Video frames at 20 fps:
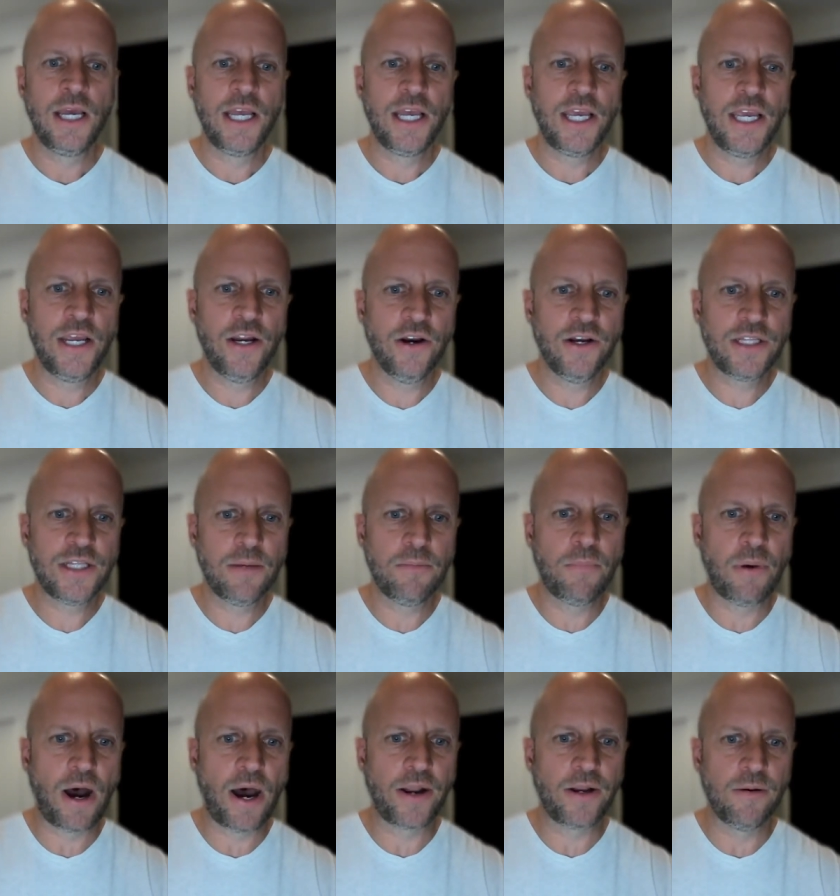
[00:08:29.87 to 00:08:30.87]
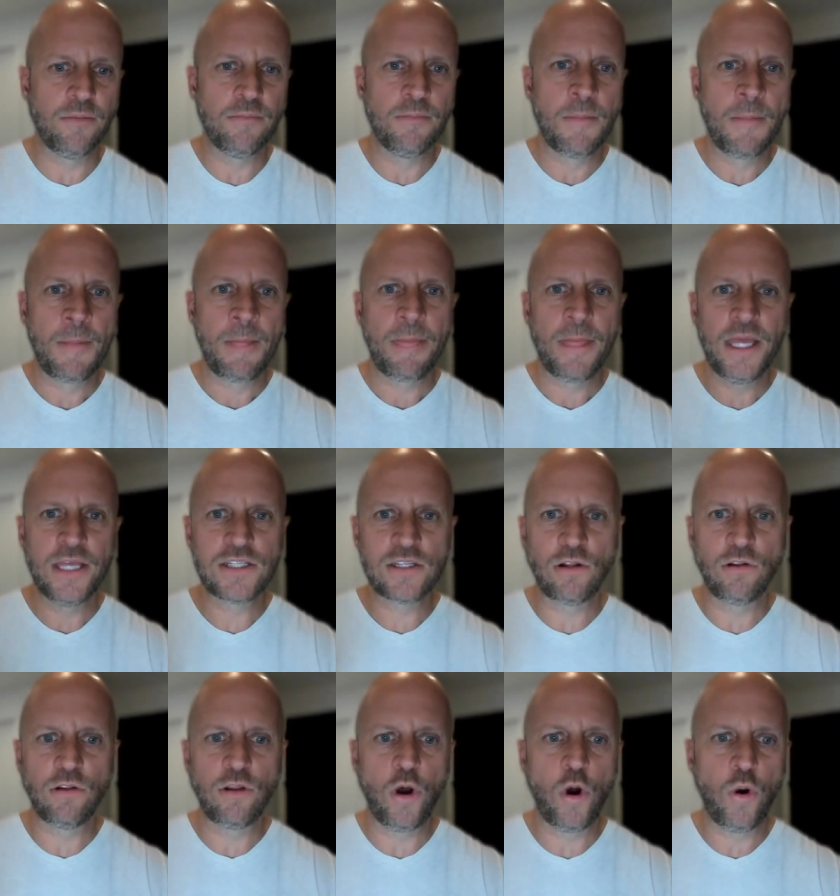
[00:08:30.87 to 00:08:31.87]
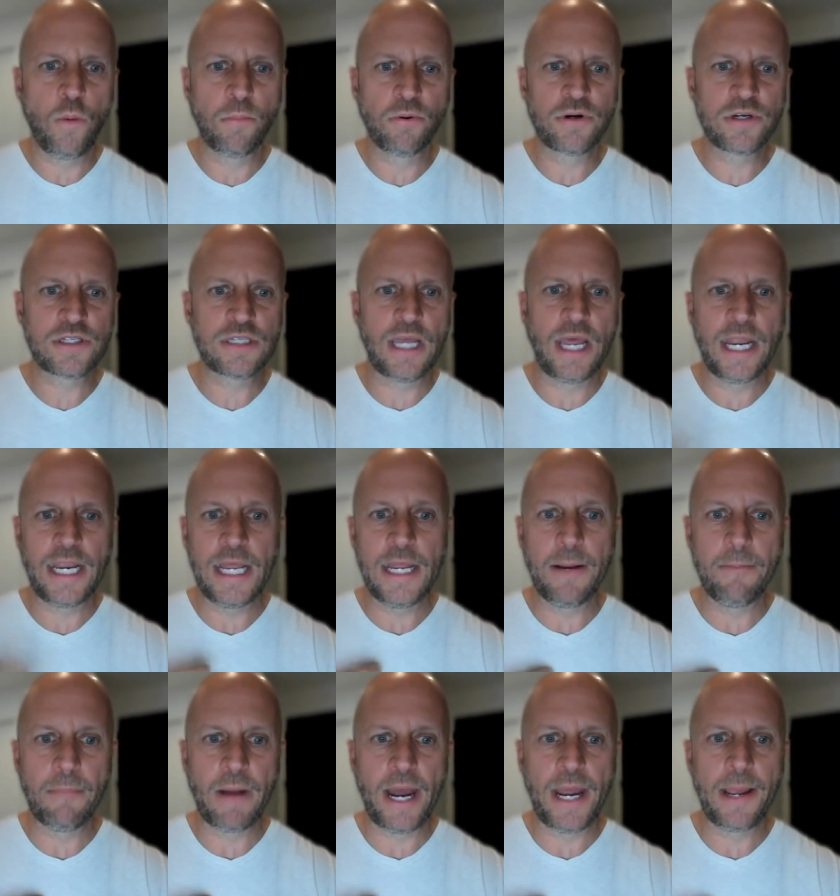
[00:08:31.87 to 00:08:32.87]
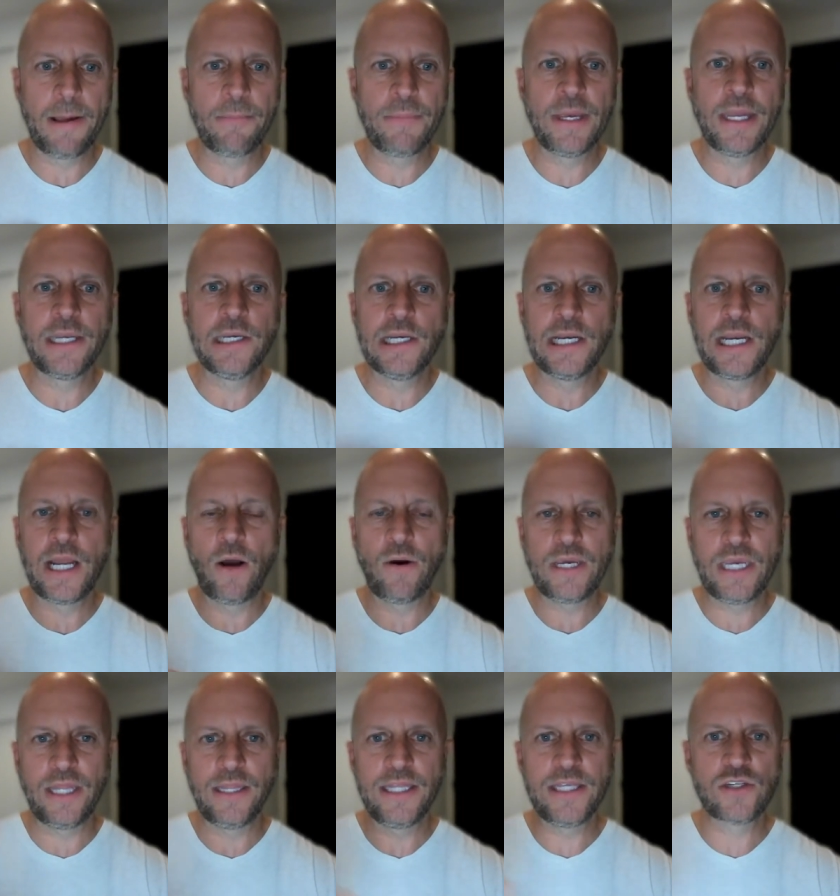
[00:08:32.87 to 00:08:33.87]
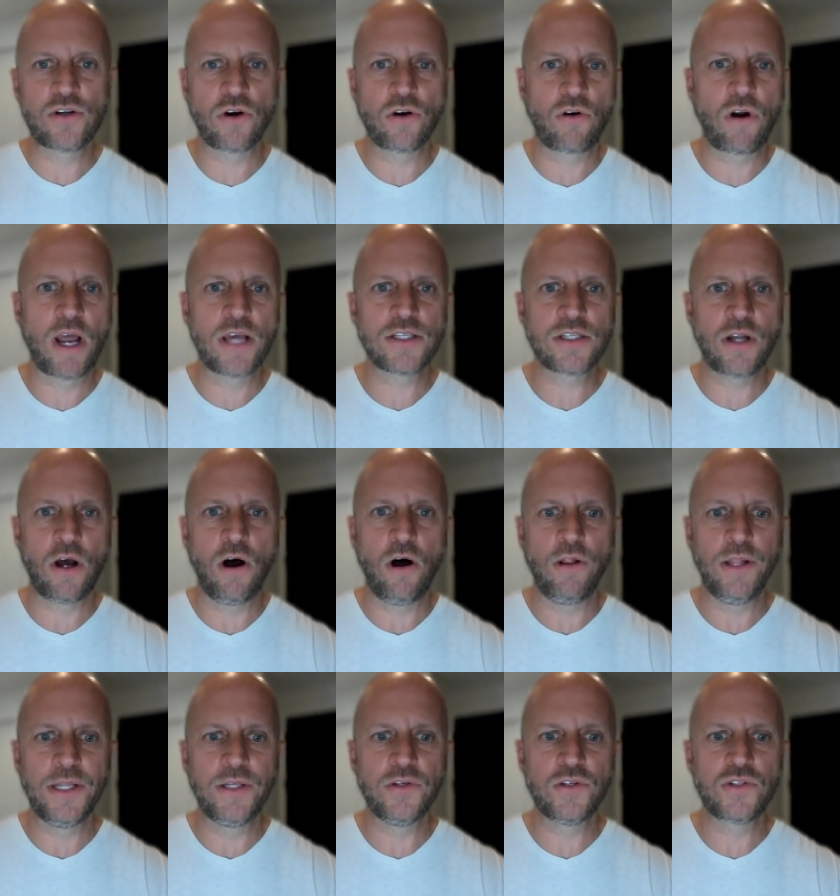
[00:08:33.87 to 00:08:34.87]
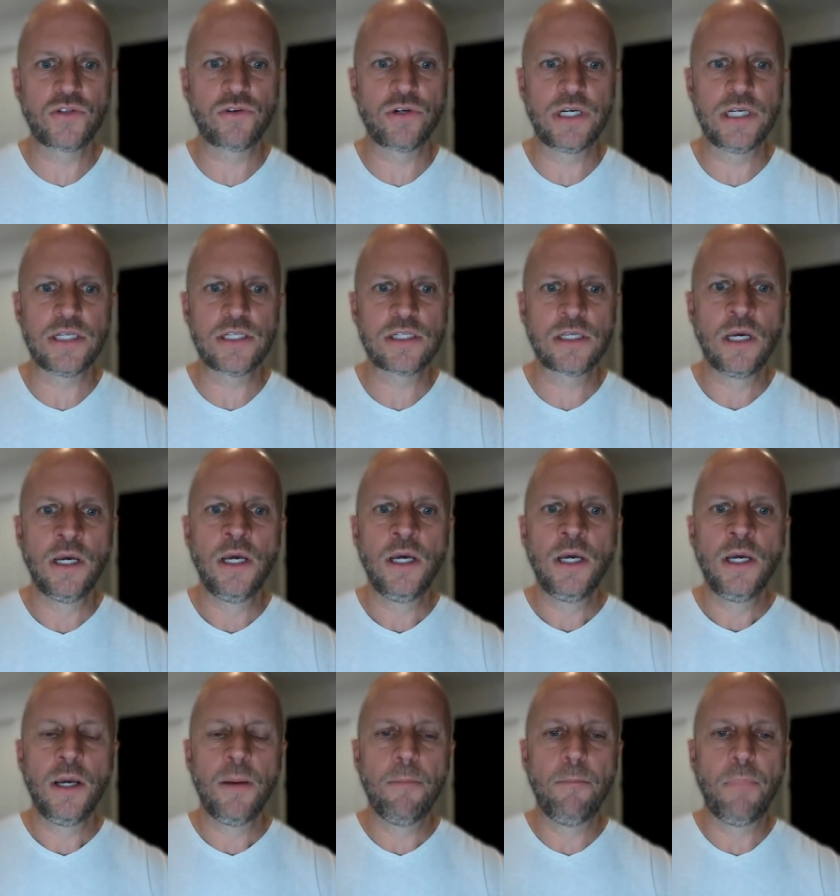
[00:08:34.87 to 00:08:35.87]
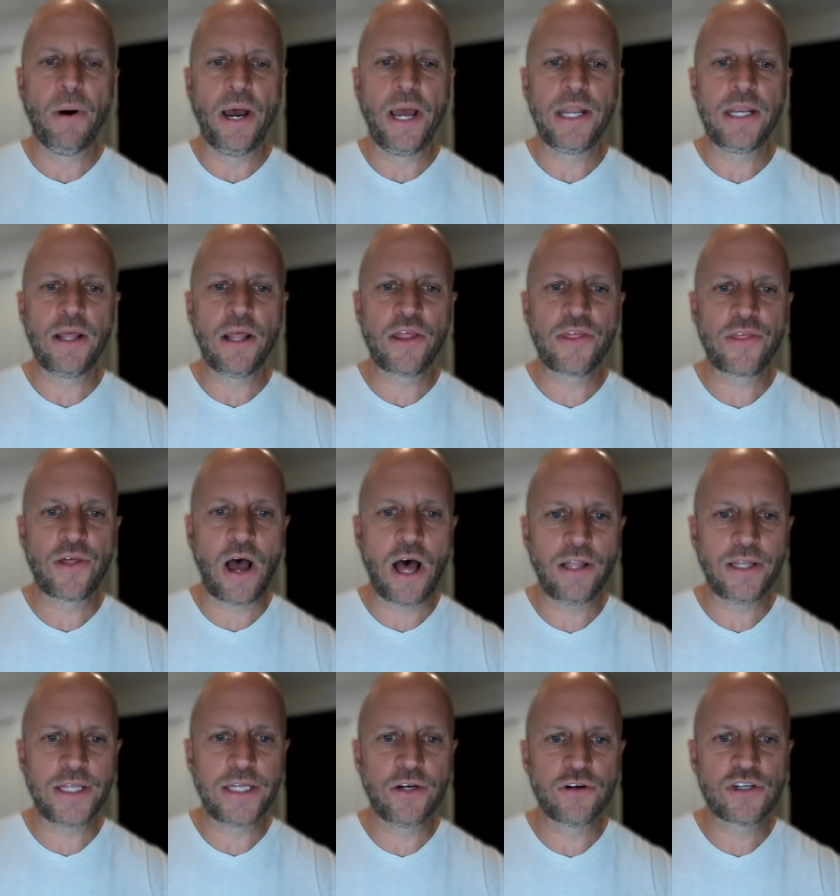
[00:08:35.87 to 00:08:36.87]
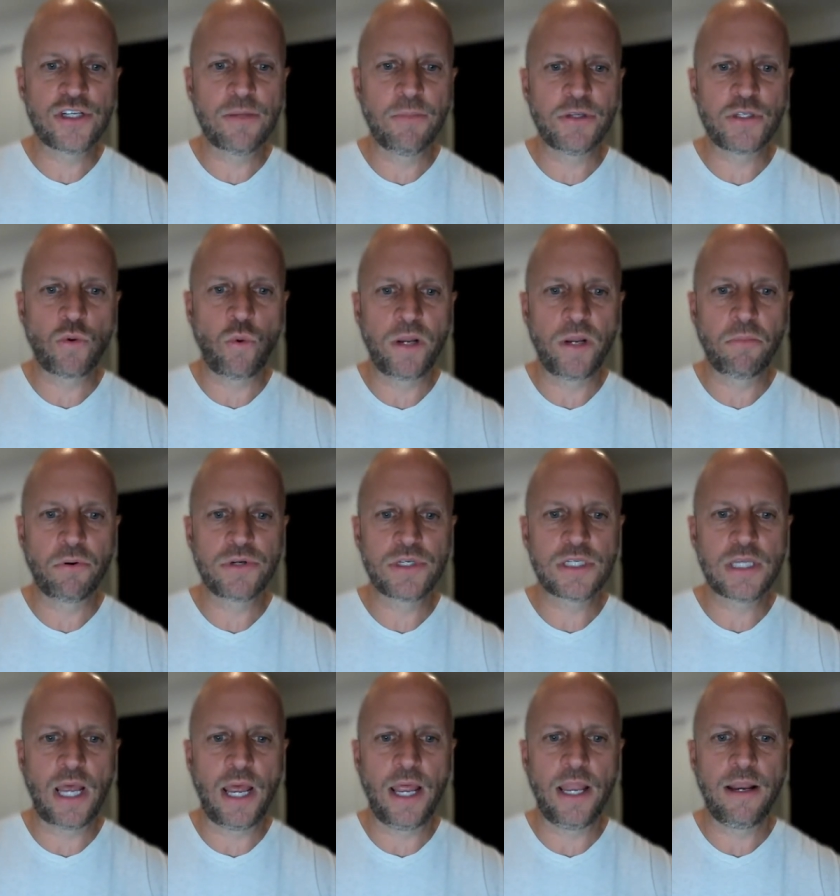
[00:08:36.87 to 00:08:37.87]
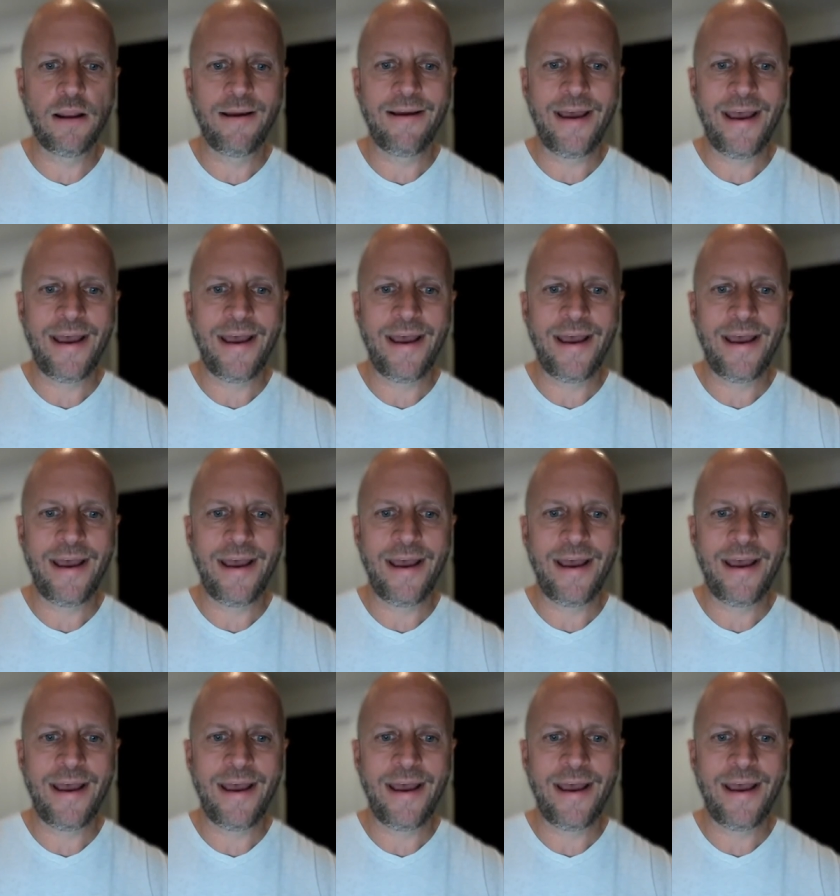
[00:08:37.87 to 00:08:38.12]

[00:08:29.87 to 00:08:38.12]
Here at the bottom is a low percent, in my opinion. Now, again, these are across all industries, but thought leadership at 20%,